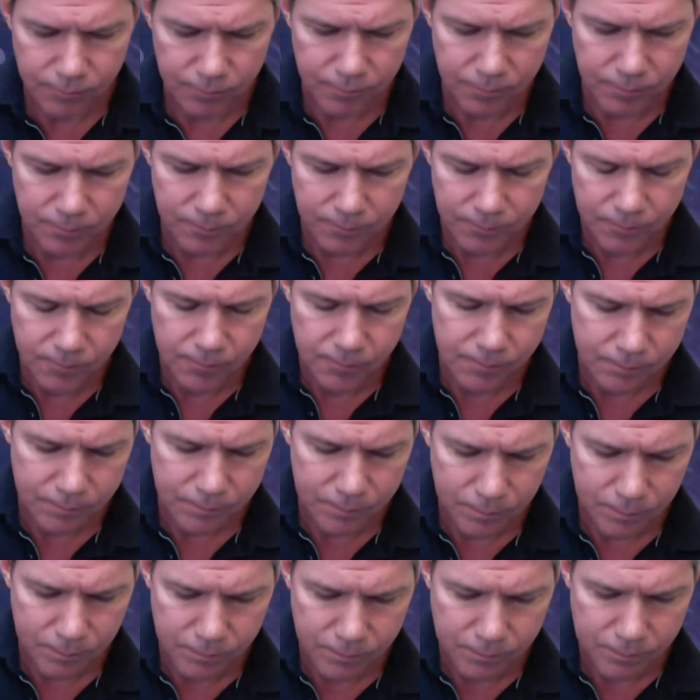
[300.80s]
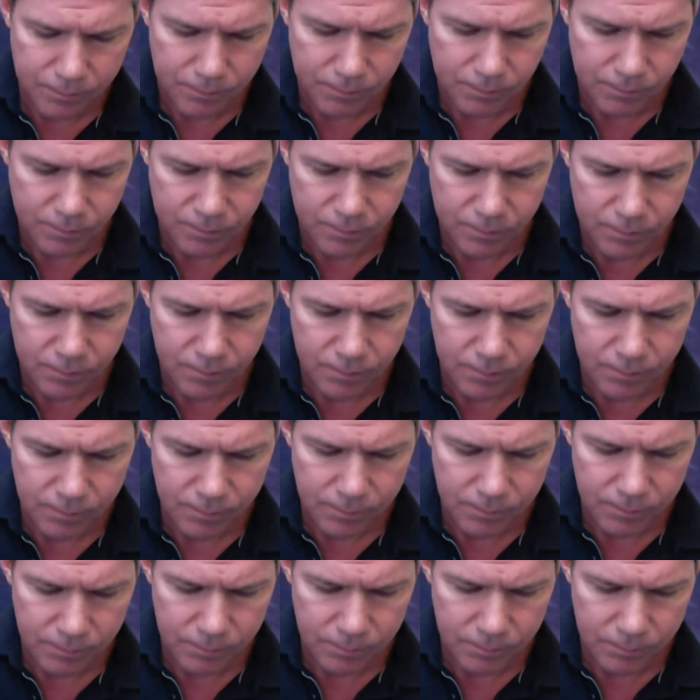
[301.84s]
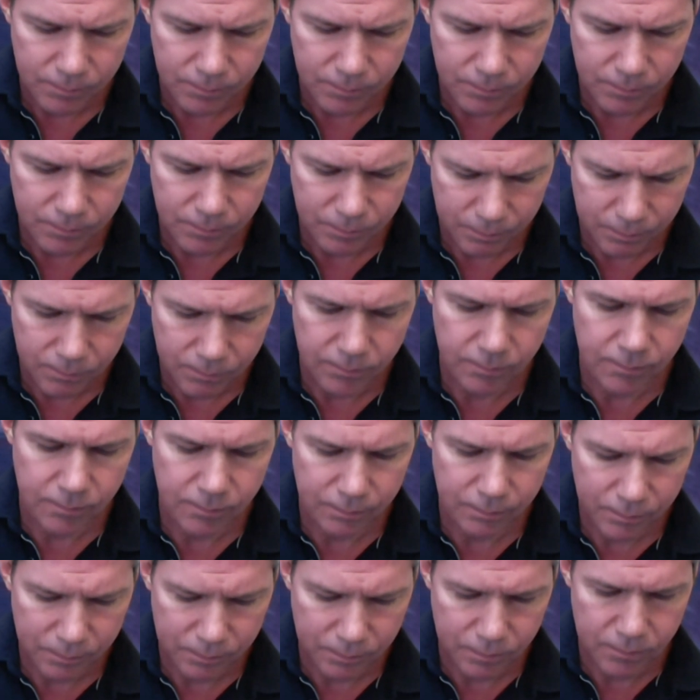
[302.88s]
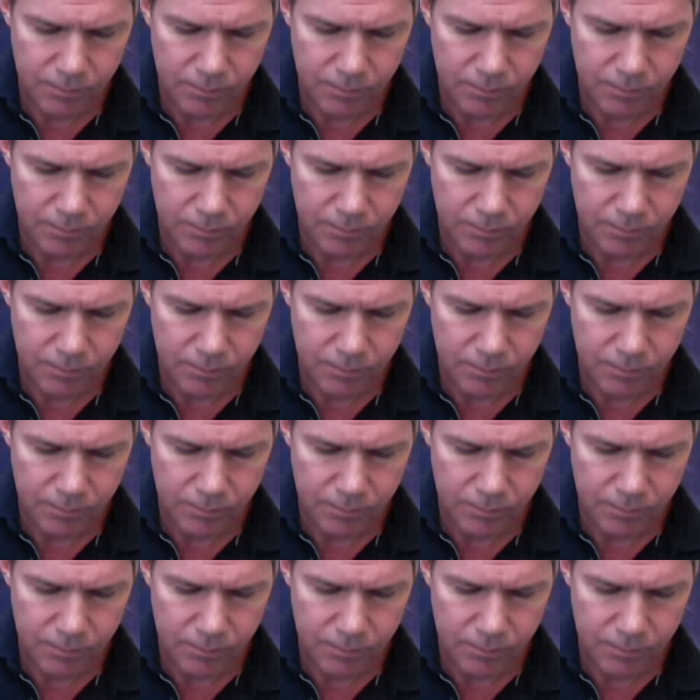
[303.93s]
No words are spoken by the person on screen.